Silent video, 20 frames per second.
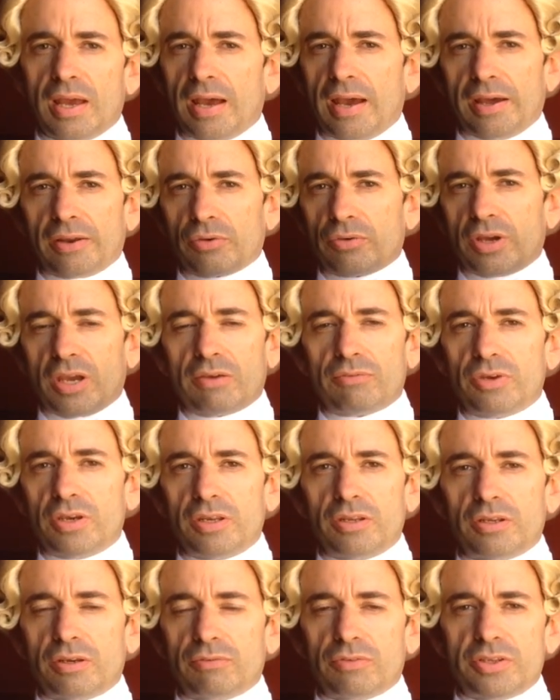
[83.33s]
I don't have
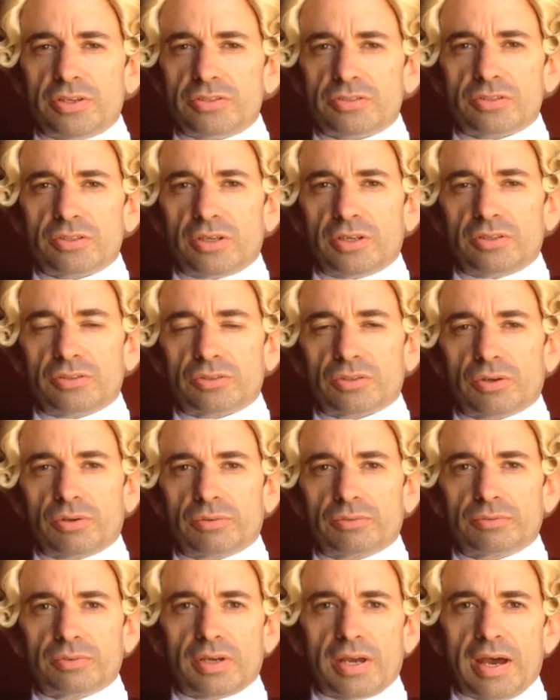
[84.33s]
any of these things
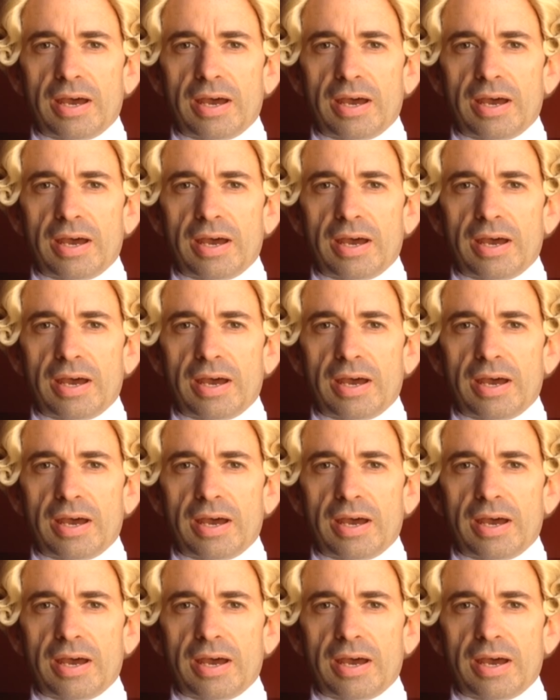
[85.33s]
on.